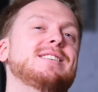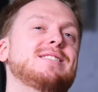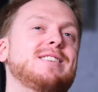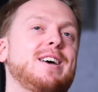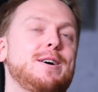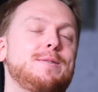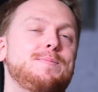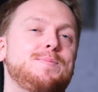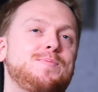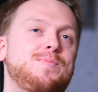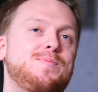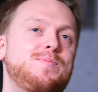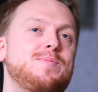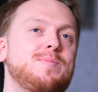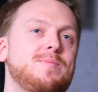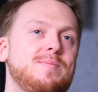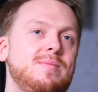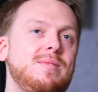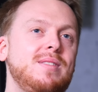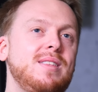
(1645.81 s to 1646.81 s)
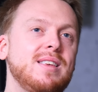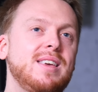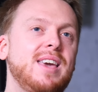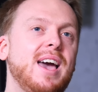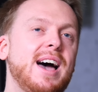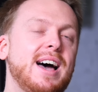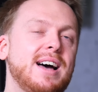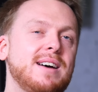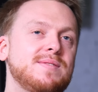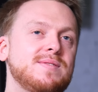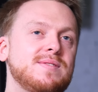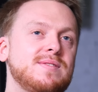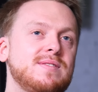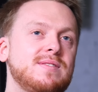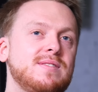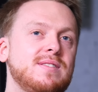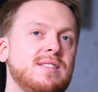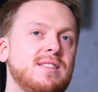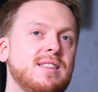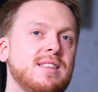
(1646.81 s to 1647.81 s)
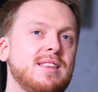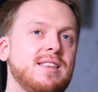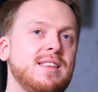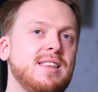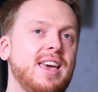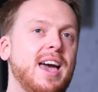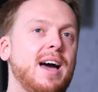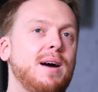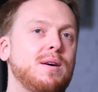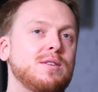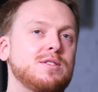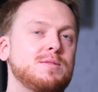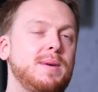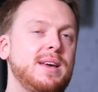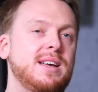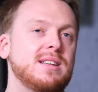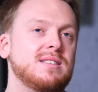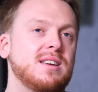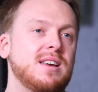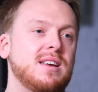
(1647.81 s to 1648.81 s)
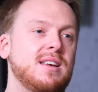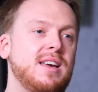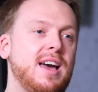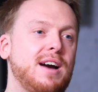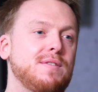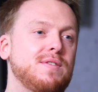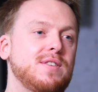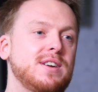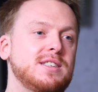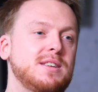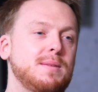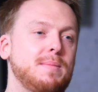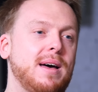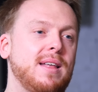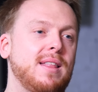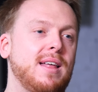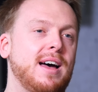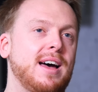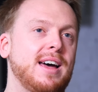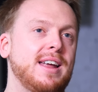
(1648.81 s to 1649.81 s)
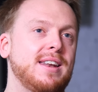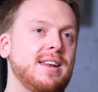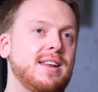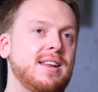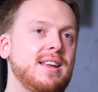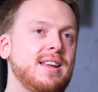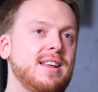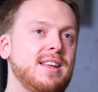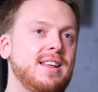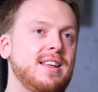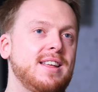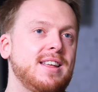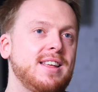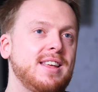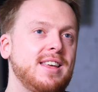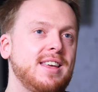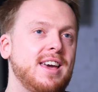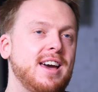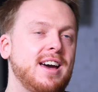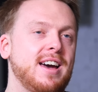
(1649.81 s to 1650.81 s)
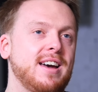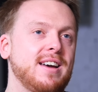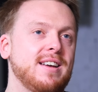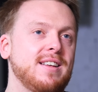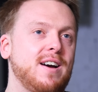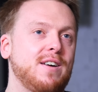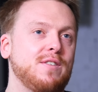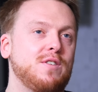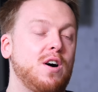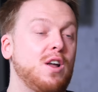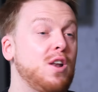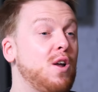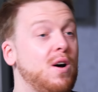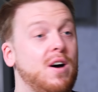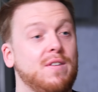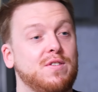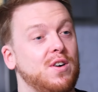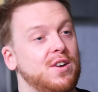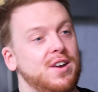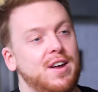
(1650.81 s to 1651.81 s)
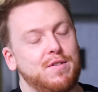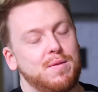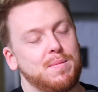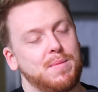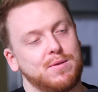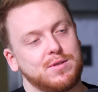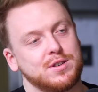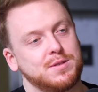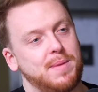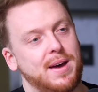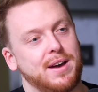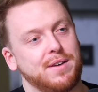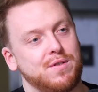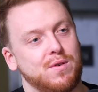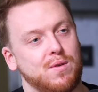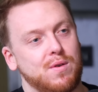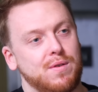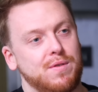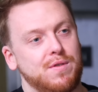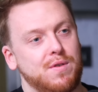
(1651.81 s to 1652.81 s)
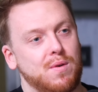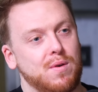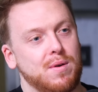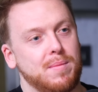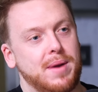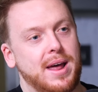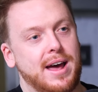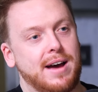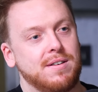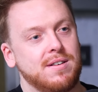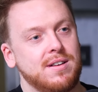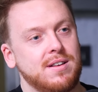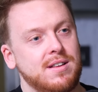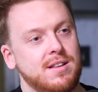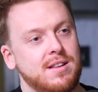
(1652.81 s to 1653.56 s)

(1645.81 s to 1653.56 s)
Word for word: So, yeah, yeah, I was speaking to Calfreezy about that, and yeah, I've got a lot, I've got nothing but respect for for him now.